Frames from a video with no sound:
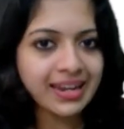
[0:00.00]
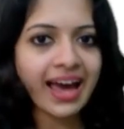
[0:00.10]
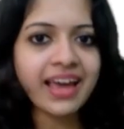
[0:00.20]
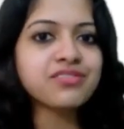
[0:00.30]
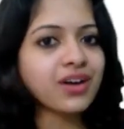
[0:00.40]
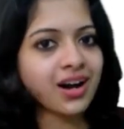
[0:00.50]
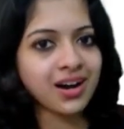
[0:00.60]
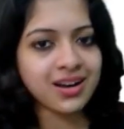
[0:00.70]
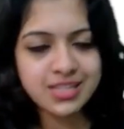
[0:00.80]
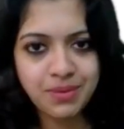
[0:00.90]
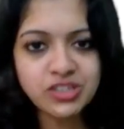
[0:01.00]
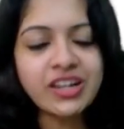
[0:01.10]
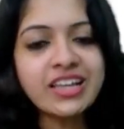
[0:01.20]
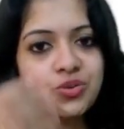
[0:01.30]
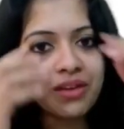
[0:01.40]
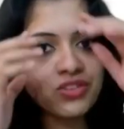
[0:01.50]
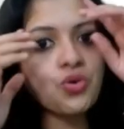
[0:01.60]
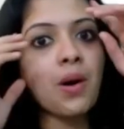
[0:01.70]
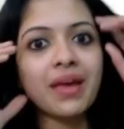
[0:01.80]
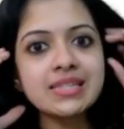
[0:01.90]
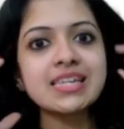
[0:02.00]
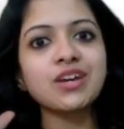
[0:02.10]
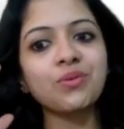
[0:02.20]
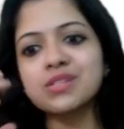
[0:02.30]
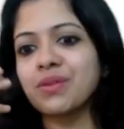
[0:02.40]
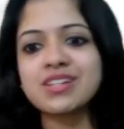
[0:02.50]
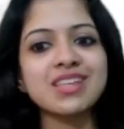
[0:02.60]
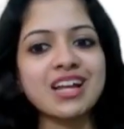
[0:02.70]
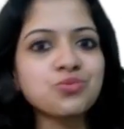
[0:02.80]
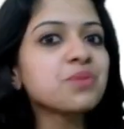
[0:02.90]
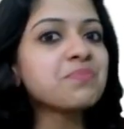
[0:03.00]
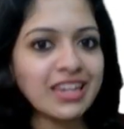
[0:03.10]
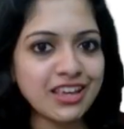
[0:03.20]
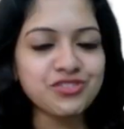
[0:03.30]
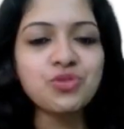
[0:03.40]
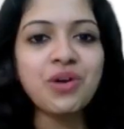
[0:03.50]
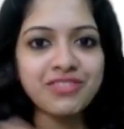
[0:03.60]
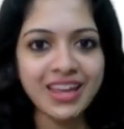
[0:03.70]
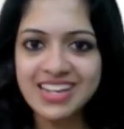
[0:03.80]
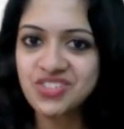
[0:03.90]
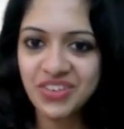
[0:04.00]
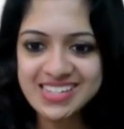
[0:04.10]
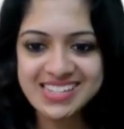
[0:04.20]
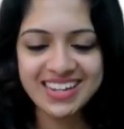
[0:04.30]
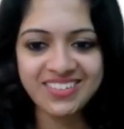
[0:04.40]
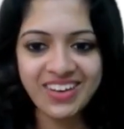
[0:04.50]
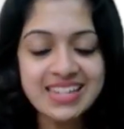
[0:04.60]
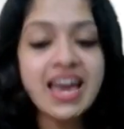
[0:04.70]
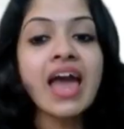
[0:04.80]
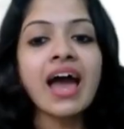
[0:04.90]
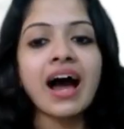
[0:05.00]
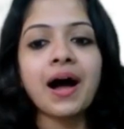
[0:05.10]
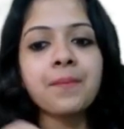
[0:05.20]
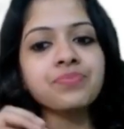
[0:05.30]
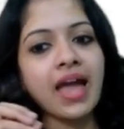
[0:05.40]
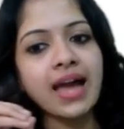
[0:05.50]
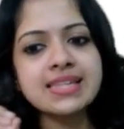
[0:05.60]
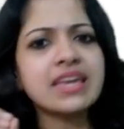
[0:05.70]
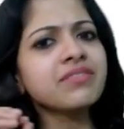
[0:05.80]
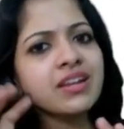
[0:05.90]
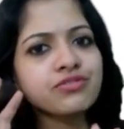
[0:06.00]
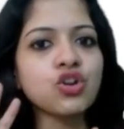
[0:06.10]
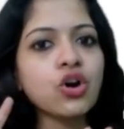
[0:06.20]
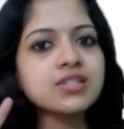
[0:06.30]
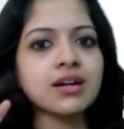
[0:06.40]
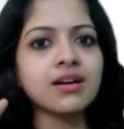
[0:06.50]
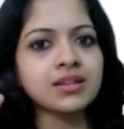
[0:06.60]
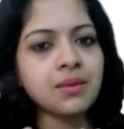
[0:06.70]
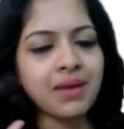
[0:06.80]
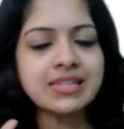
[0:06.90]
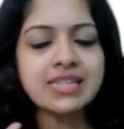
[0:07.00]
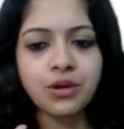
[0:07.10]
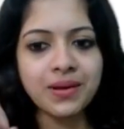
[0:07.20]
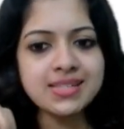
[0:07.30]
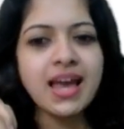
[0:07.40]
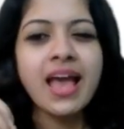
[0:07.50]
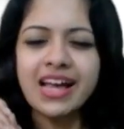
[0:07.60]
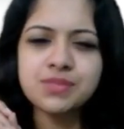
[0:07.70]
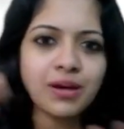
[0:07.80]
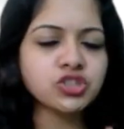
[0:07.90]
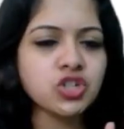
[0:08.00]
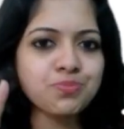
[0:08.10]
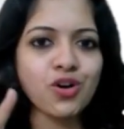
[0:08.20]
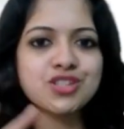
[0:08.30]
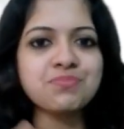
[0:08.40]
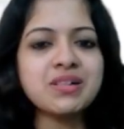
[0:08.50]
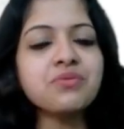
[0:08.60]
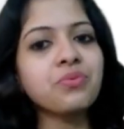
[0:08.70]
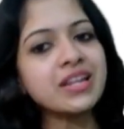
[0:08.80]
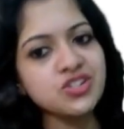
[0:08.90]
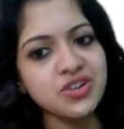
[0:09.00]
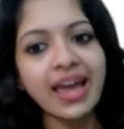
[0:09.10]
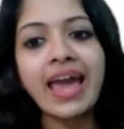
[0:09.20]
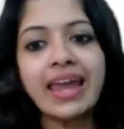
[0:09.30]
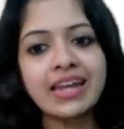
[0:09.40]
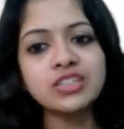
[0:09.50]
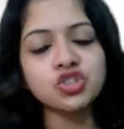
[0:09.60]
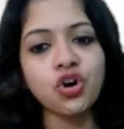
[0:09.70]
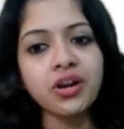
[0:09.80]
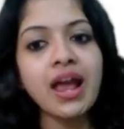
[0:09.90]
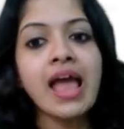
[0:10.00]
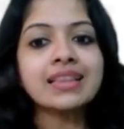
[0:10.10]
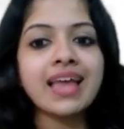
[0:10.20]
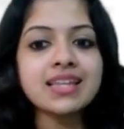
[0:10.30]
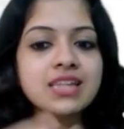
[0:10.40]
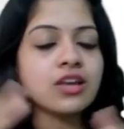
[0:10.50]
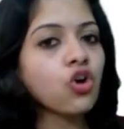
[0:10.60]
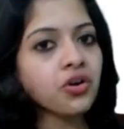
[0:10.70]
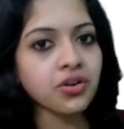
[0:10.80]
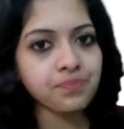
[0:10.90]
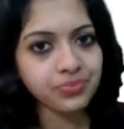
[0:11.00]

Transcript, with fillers: live, especially to give you a mentee quiz, because that's what many of you are very interested in, right? And even if not the mentee quiz, as much as possible we try and ensure that your